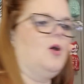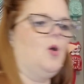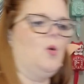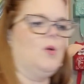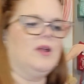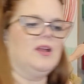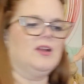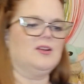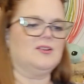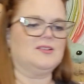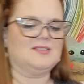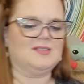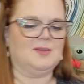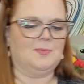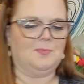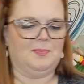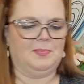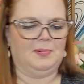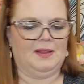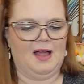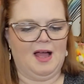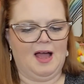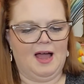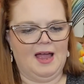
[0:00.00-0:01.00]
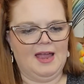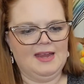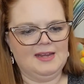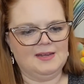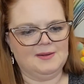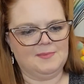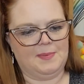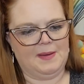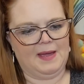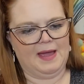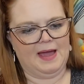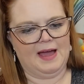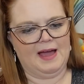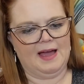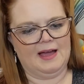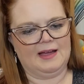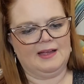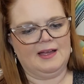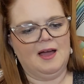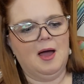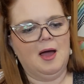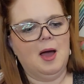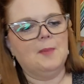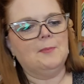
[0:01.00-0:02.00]
oh, here's the blind bag.
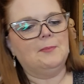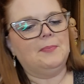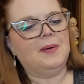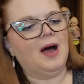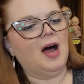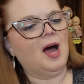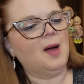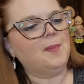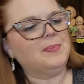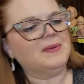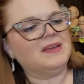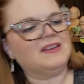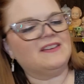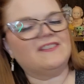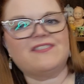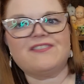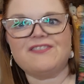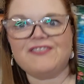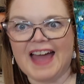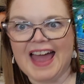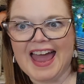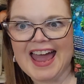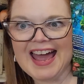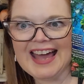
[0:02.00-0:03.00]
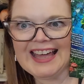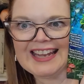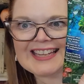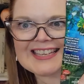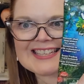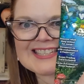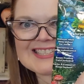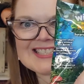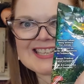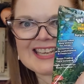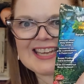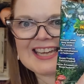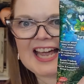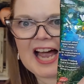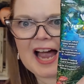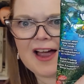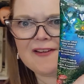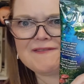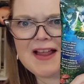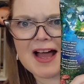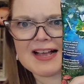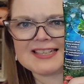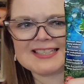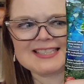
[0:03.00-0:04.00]
Puppy Fantasy.
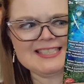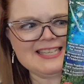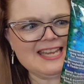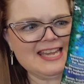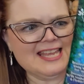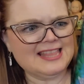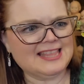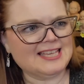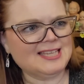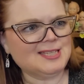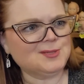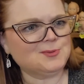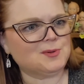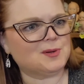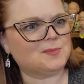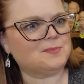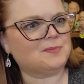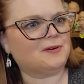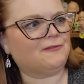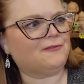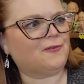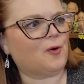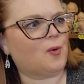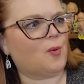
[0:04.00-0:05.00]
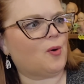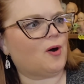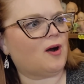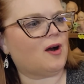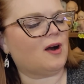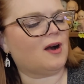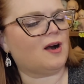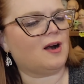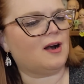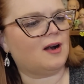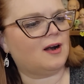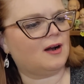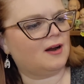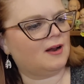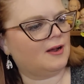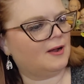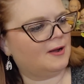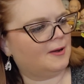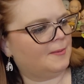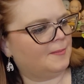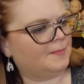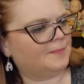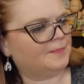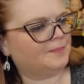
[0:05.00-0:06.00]
I've not seen this one before.
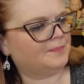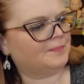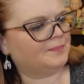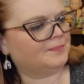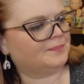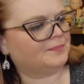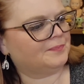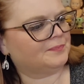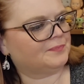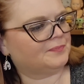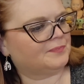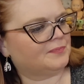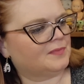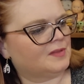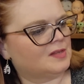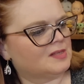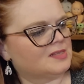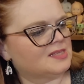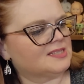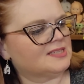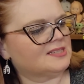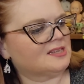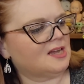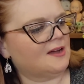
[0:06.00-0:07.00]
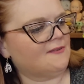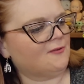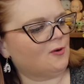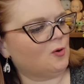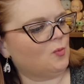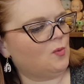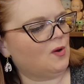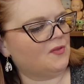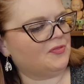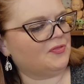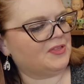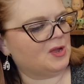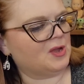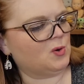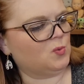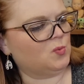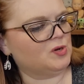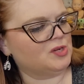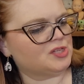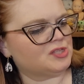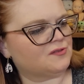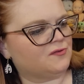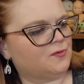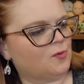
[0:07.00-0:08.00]
Discover what they
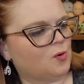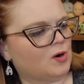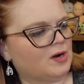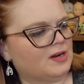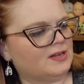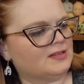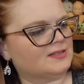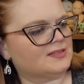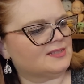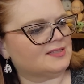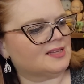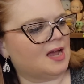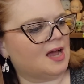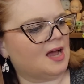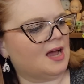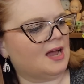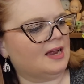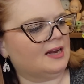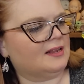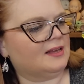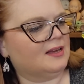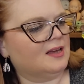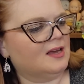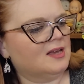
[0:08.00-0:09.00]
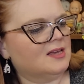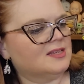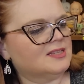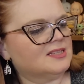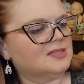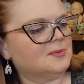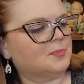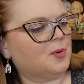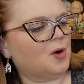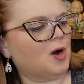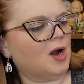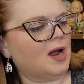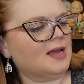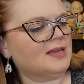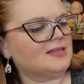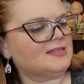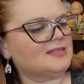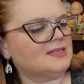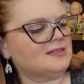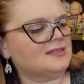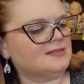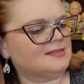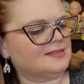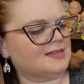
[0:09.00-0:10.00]
wished for inside. Surprise
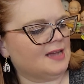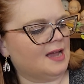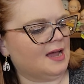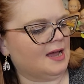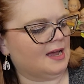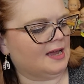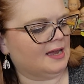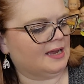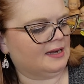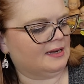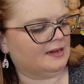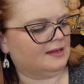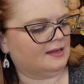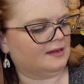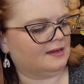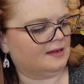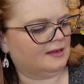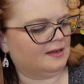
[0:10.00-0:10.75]
inside.